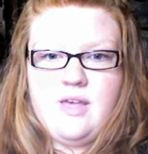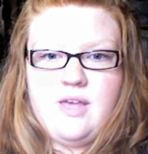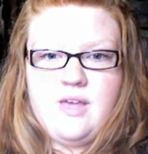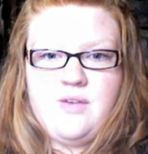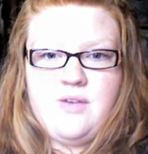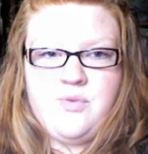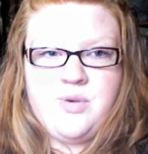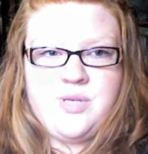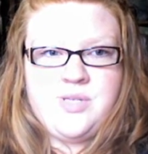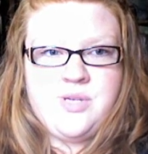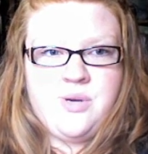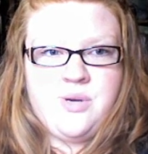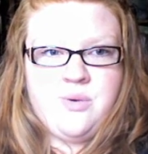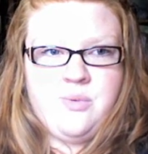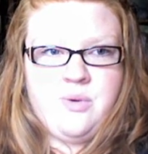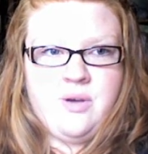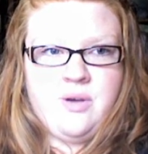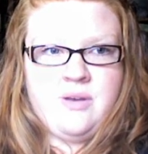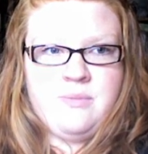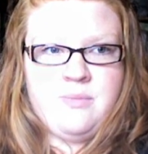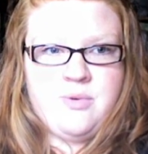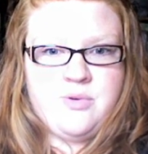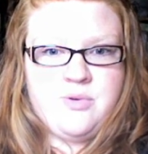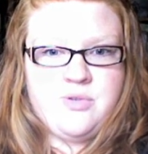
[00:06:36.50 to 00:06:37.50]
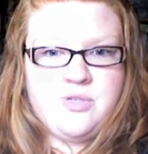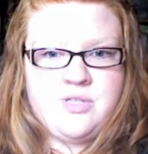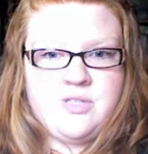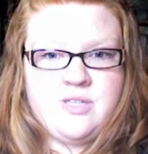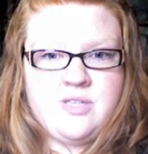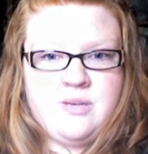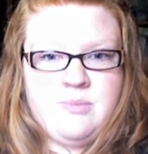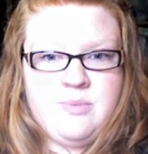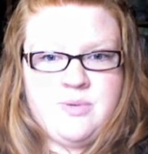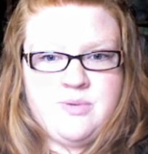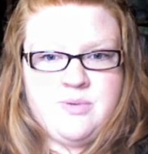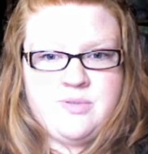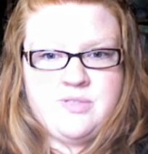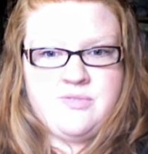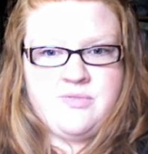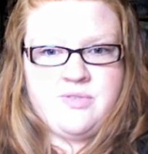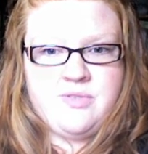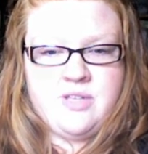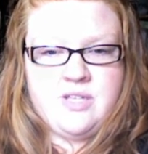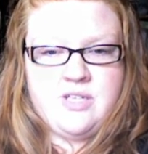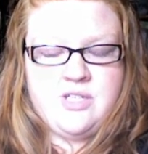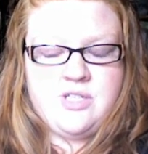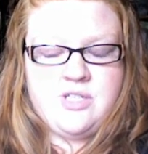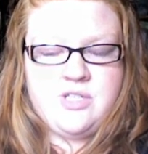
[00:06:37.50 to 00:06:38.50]
if we don't want emotionally abusive
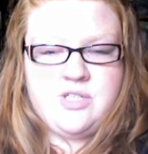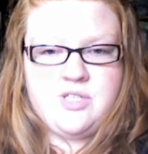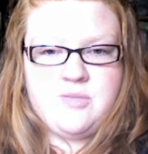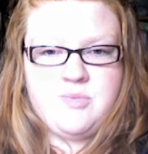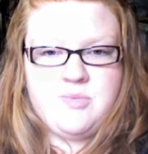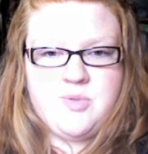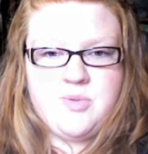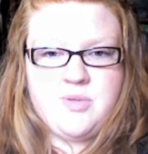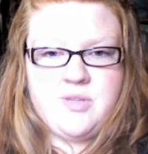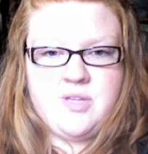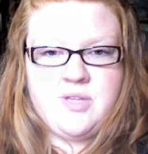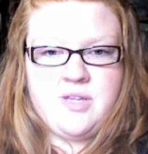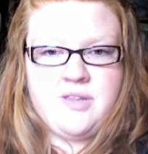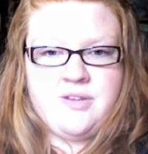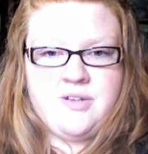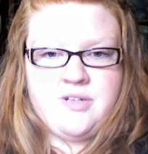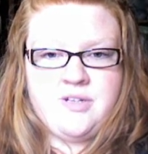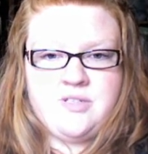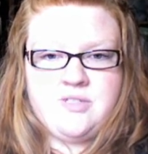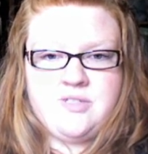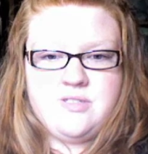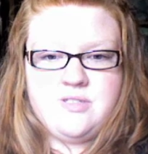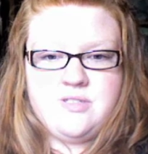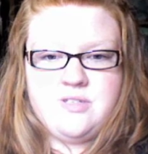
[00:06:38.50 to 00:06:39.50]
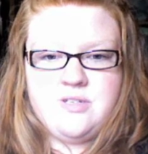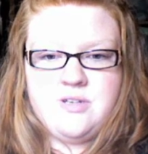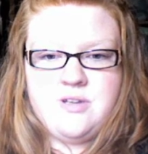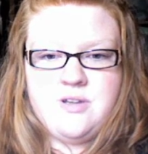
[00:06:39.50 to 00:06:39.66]
relationships with others,